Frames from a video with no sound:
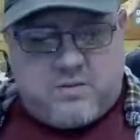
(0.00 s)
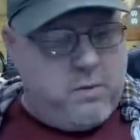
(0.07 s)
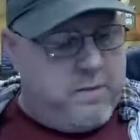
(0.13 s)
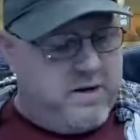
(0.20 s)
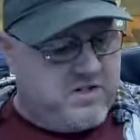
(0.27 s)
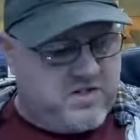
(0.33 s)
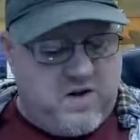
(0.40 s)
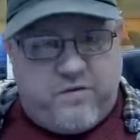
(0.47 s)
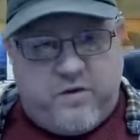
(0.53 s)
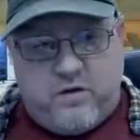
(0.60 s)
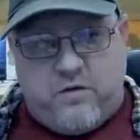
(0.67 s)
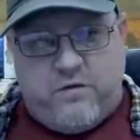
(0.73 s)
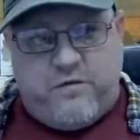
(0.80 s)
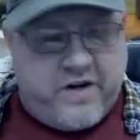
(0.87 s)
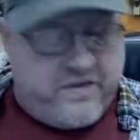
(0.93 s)
of my stuff
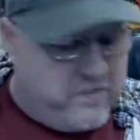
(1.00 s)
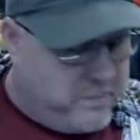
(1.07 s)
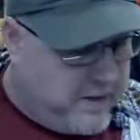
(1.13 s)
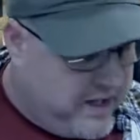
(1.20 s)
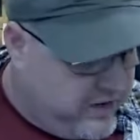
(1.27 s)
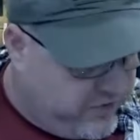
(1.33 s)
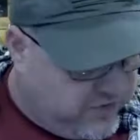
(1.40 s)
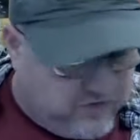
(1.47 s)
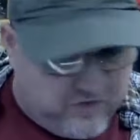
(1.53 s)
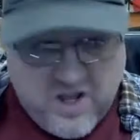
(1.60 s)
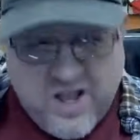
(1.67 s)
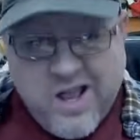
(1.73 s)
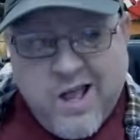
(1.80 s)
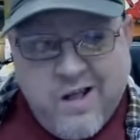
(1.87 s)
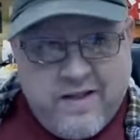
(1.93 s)
doesn't fit everybody else's.
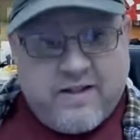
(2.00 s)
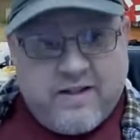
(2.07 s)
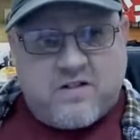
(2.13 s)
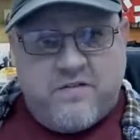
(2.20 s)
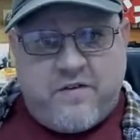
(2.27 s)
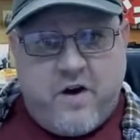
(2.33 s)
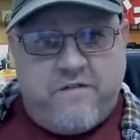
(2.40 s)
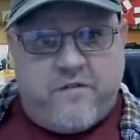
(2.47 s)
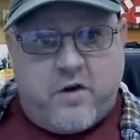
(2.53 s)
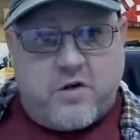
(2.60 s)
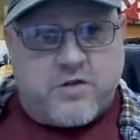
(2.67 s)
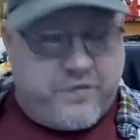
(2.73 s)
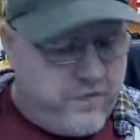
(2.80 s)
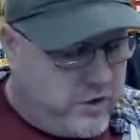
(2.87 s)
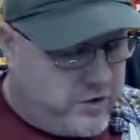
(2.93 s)
That's the very
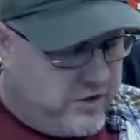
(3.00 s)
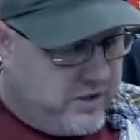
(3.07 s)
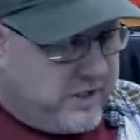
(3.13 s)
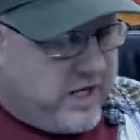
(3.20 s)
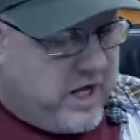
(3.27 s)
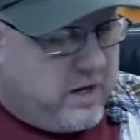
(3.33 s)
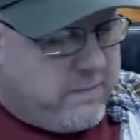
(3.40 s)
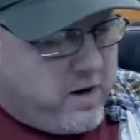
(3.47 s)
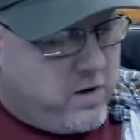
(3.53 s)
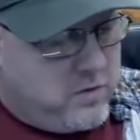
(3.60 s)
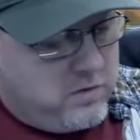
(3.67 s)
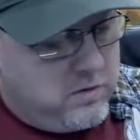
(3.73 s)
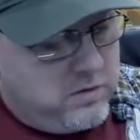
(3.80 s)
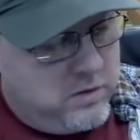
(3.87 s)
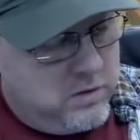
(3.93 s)
first version that came
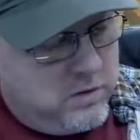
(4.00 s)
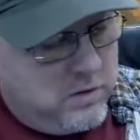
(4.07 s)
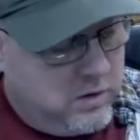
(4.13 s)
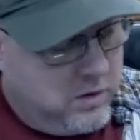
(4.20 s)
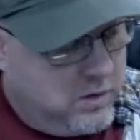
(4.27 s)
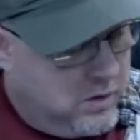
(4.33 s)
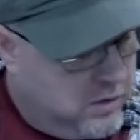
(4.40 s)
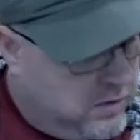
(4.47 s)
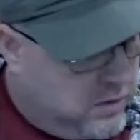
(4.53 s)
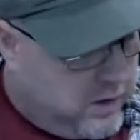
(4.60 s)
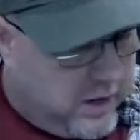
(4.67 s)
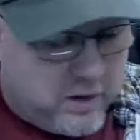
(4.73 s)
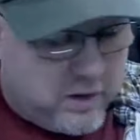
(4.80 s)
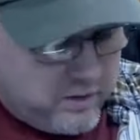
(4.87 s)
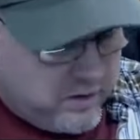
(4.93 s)
out,
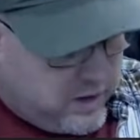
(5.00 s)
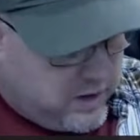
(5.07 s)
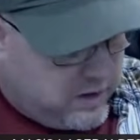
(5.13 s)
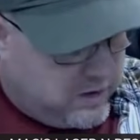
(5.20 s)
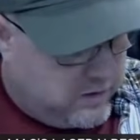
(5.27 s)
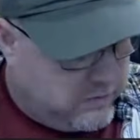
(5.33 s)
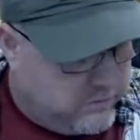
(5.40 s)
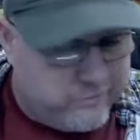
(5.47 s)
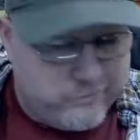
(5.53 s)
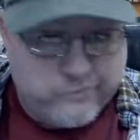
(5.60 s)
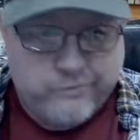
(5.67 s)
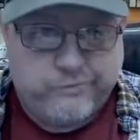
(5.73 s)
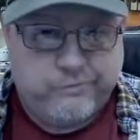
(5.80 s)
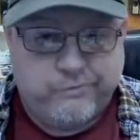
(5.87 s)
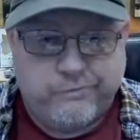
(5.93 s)
and
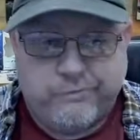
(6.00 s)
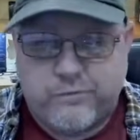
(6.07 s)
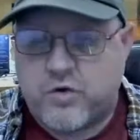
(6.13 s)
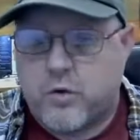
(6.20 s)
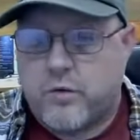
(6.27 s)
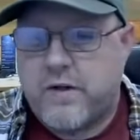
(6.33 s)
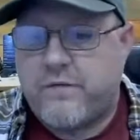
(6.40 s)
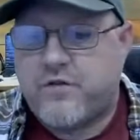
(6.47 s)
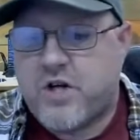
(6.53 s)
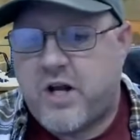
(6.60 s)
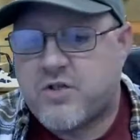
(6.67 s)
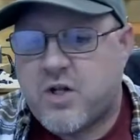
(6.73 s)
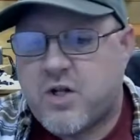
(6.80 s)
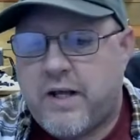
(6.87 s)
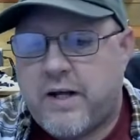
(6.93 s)
so they've
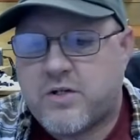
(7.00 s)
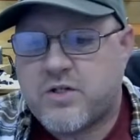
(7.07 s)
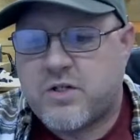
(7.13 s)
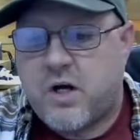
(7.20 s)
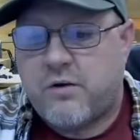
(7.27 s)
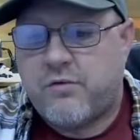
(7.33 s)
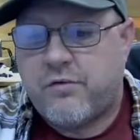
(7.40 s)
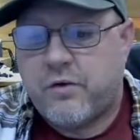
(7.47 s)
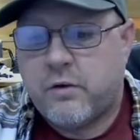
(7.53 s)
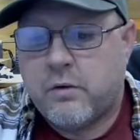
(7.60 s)
changed a lot of stuff.